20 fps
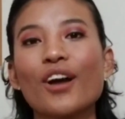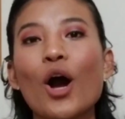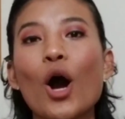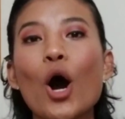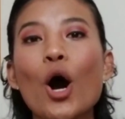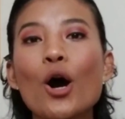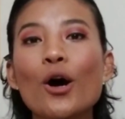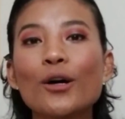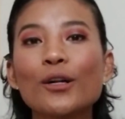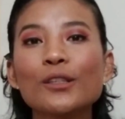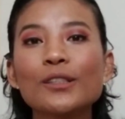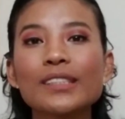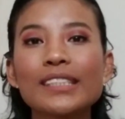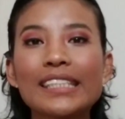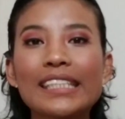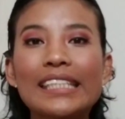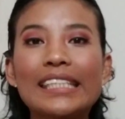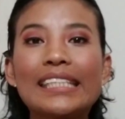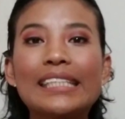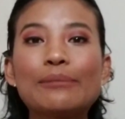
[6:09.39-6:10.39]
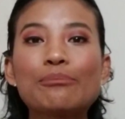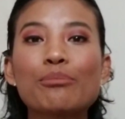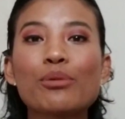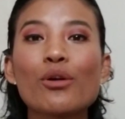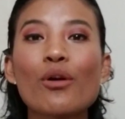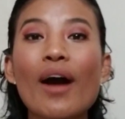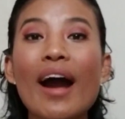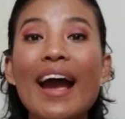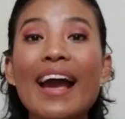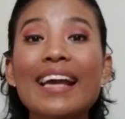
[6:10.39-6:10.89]
all the
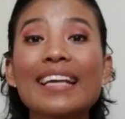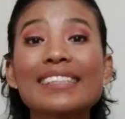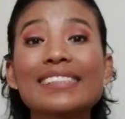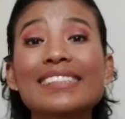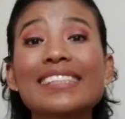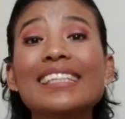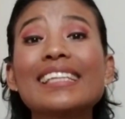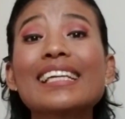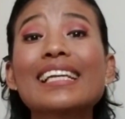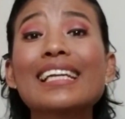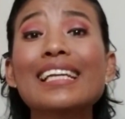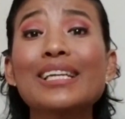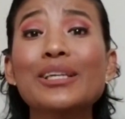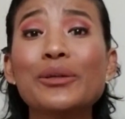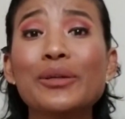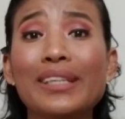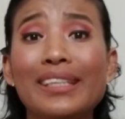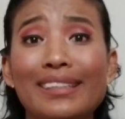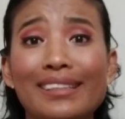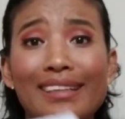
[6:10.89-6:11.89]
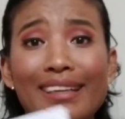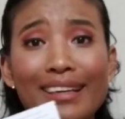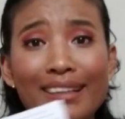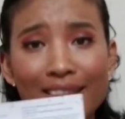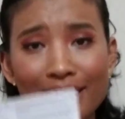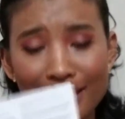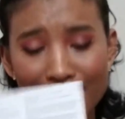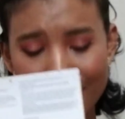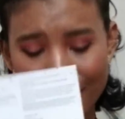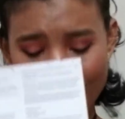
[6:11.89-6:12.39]
price included
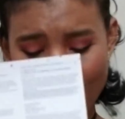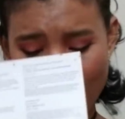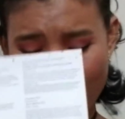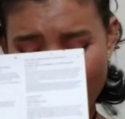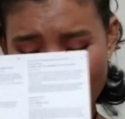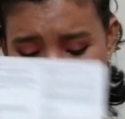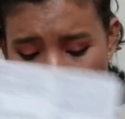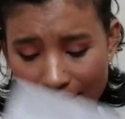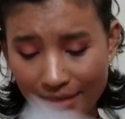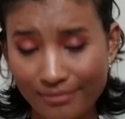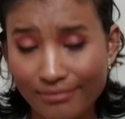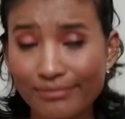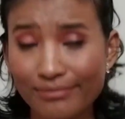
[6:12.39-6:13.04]
in this card